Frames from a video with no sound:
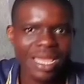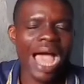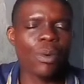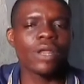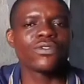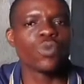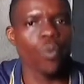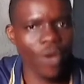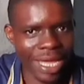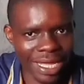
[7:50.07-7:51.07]
And one of the
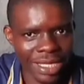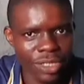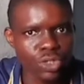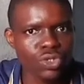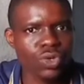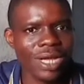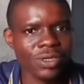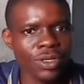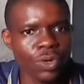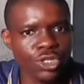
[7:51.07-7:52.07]
way to
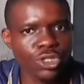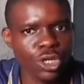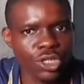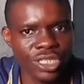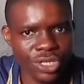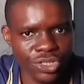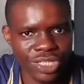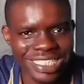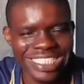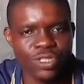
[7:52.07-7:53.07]
actually show your
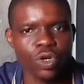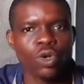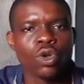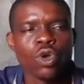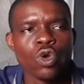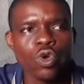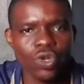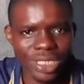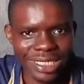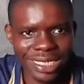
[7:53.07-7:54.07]
seriousness is your
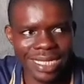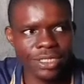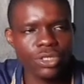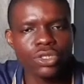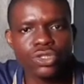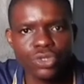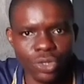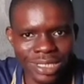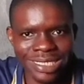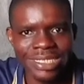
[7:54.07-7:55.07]
consistent
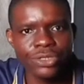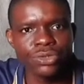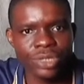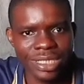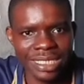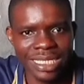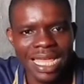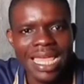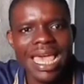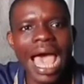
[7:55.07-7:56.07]
study routine.
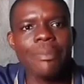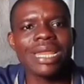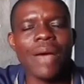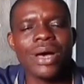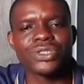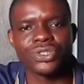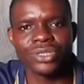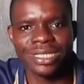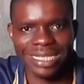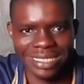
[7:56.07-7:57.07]
How many hours do
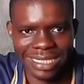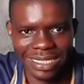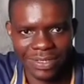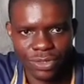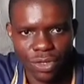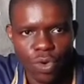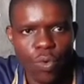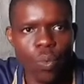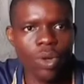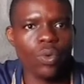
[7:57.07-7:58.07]
you read a day?
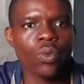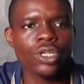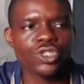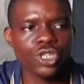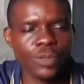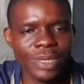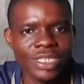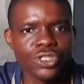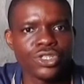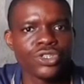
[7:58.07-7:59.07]
What
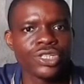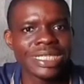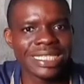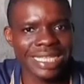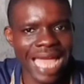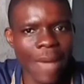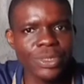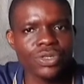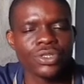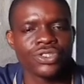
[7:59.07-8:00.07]
subject do you read a day? How many
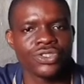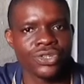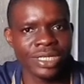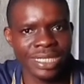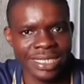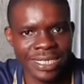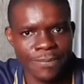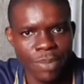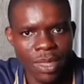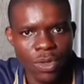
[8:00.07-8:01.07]
subjects do you read a
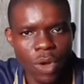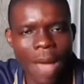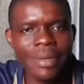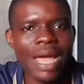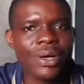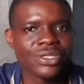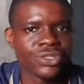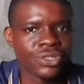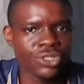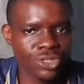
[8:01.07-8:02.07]
day? How many hours do
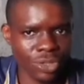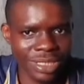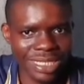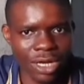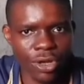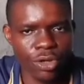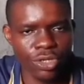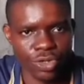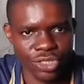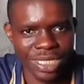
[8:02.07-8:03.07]
you study on
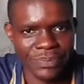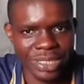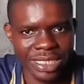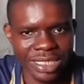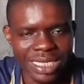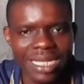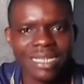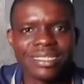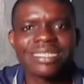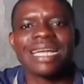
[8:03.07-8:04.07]
a constant basis?
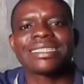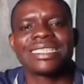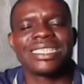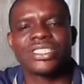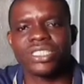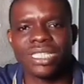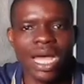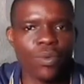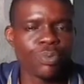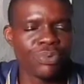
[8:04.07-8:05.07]
These are things
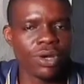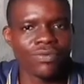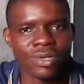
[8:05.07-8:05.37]
that will be of